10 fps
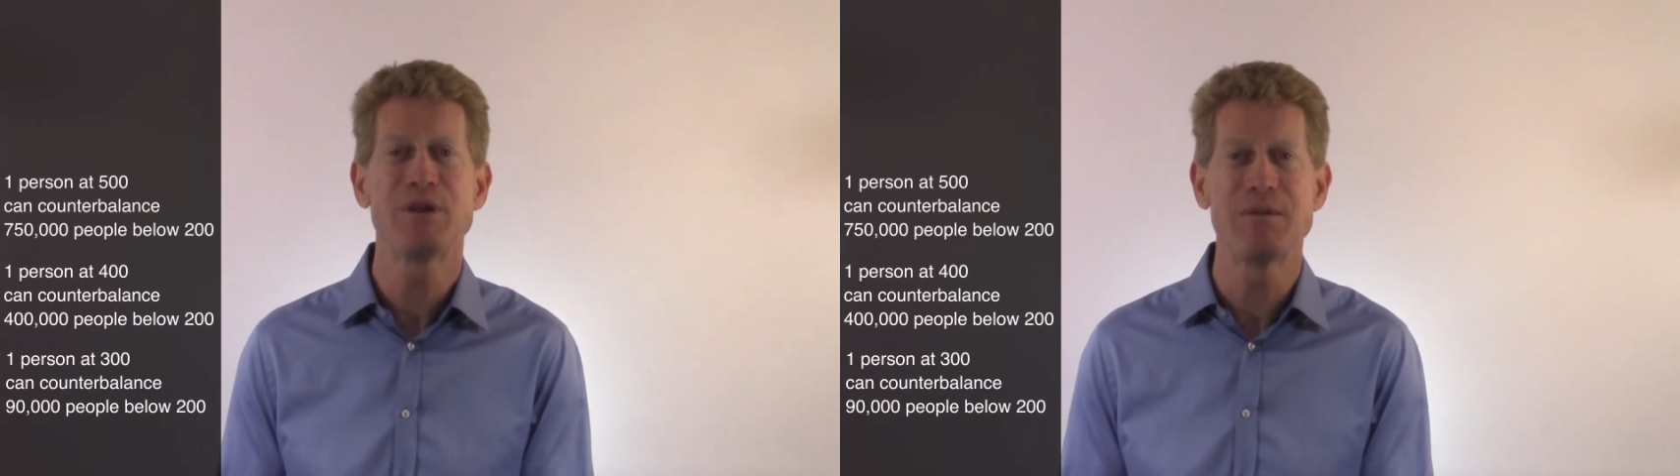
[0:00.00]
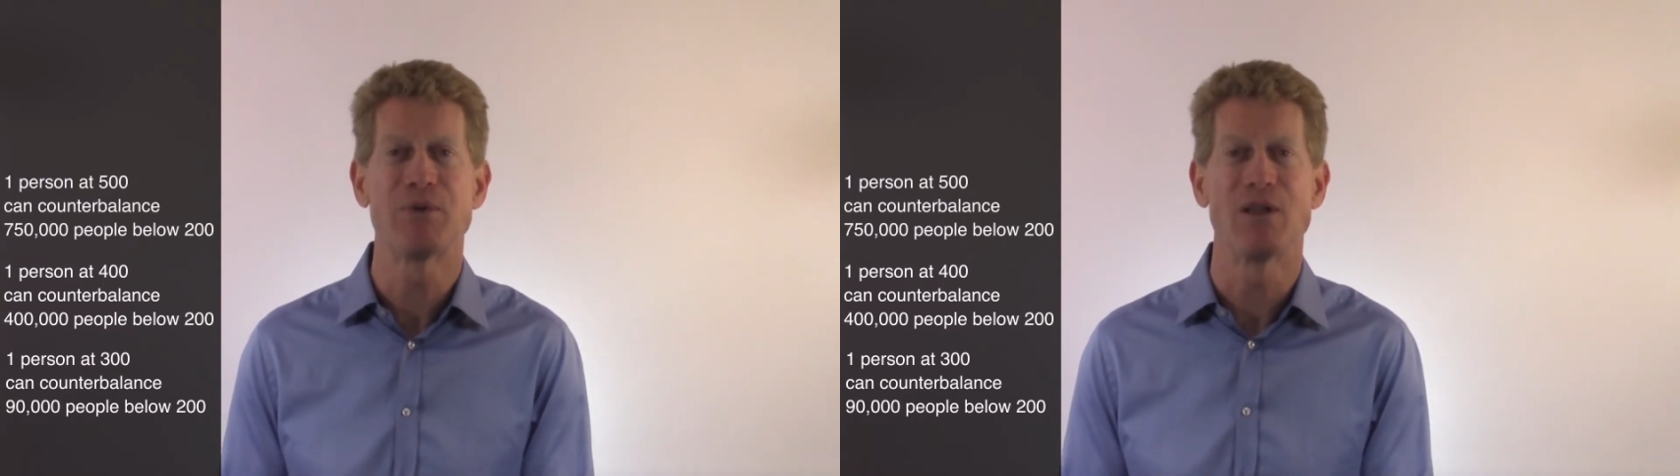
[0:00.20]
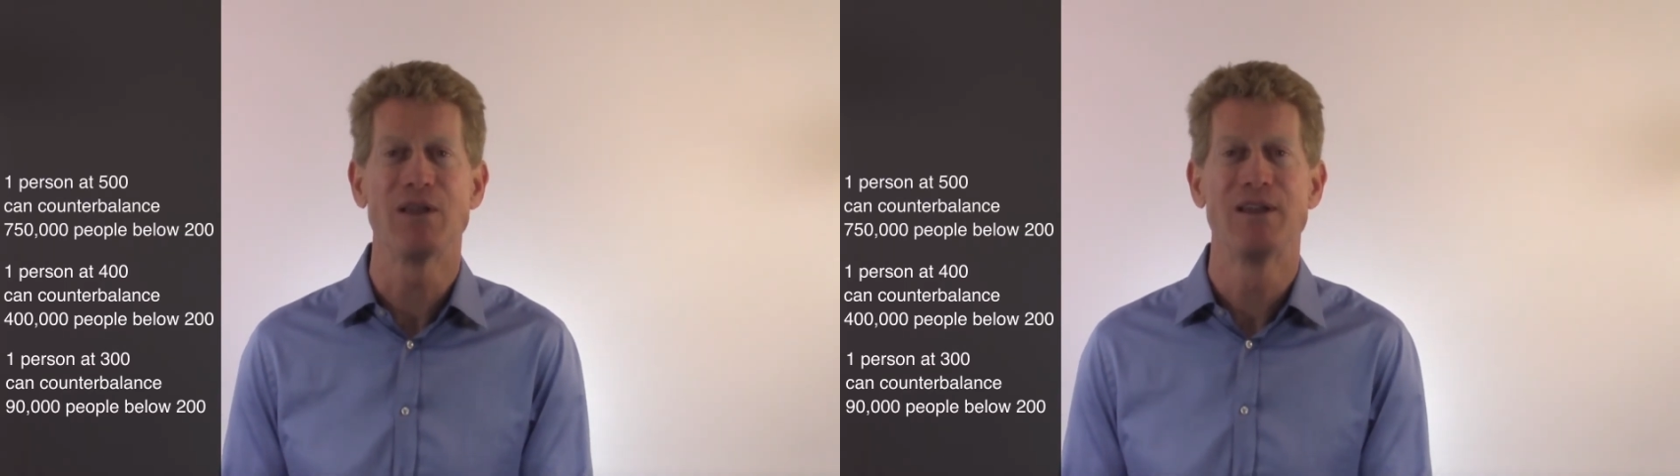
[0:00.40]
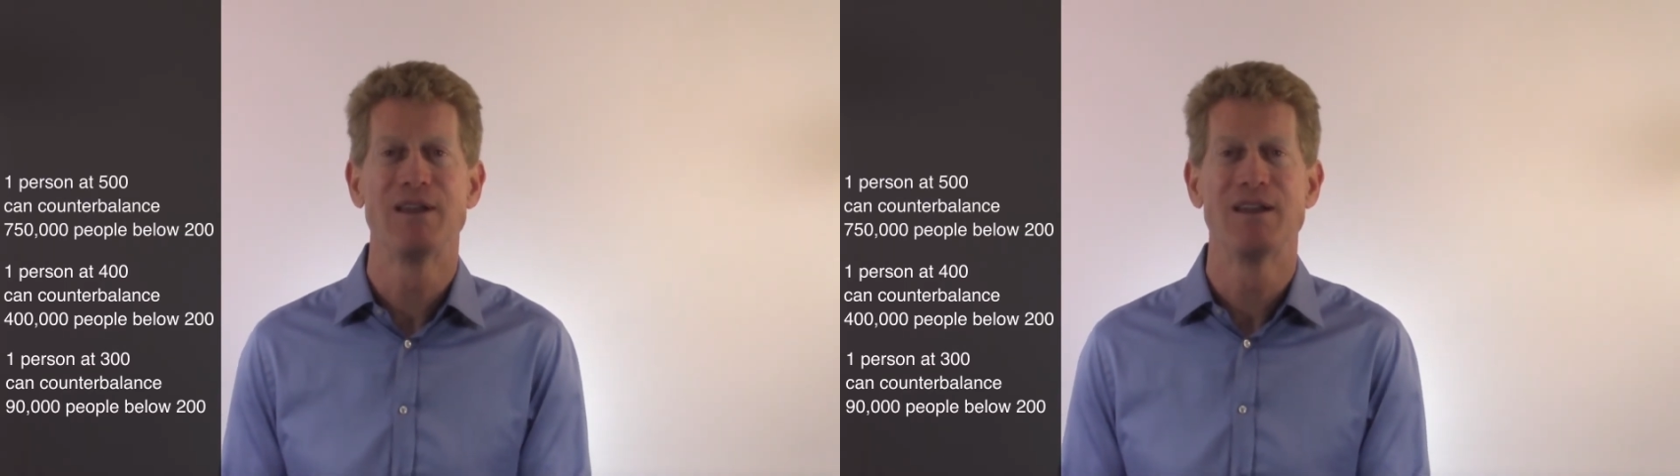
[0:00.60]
people